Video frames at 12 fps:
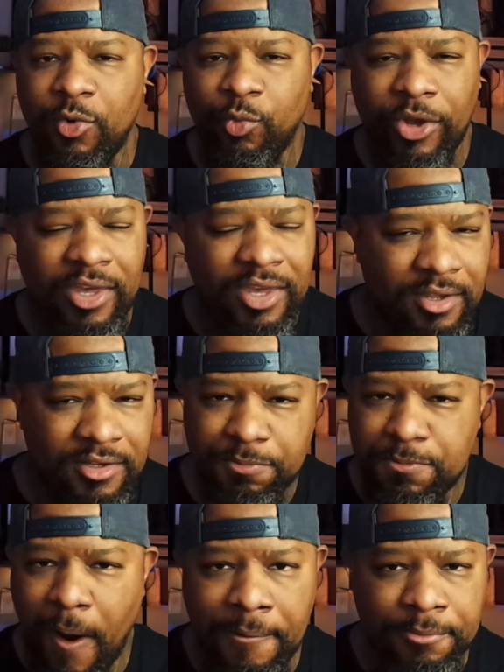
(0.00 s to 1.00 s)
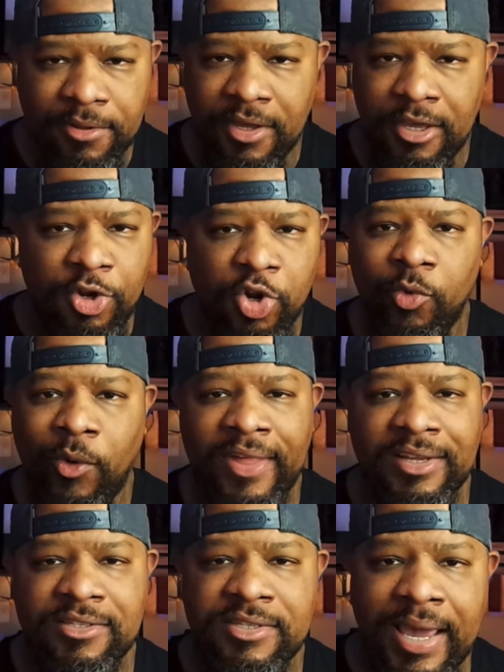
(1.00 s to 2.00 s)
Ricky's probably, you know, around
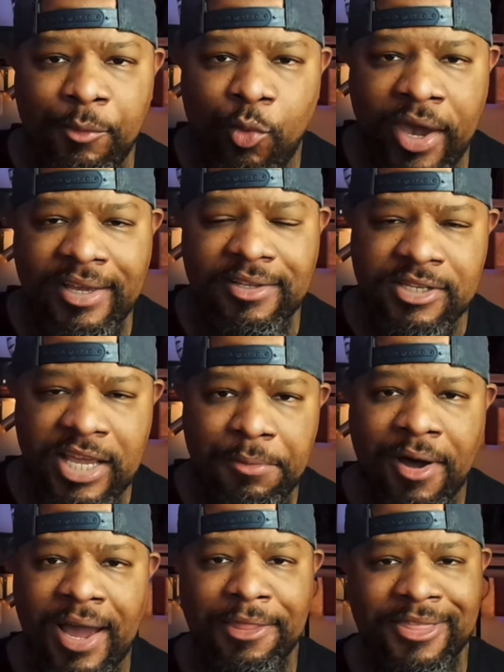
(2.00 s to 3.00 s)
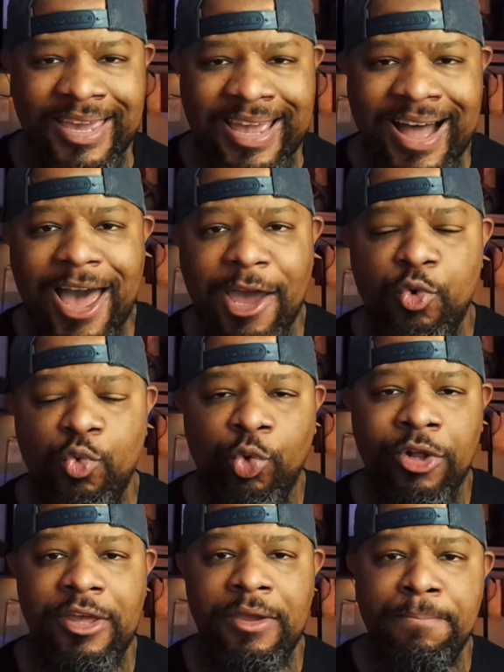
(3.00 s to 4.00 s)
that same weight, same height, a guy who
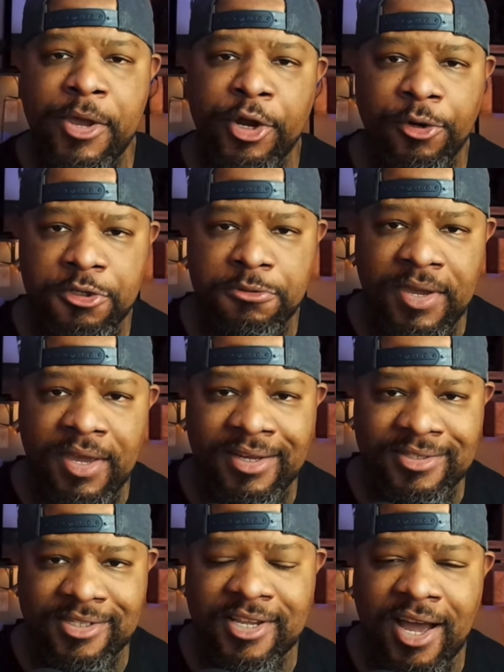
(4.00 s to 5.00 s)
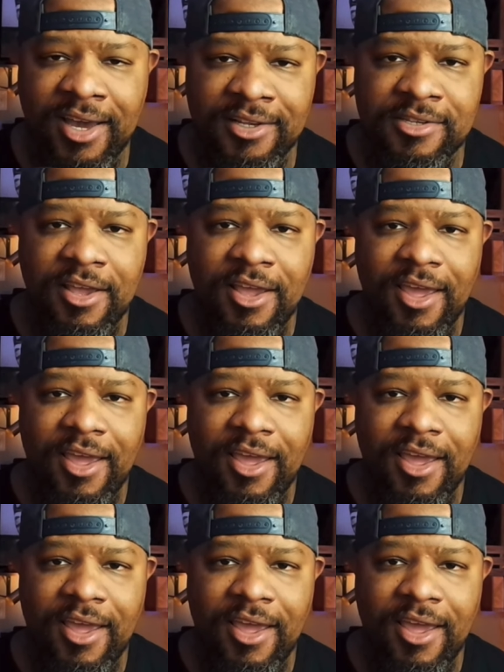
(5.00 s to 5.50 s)
really mirrors me in size.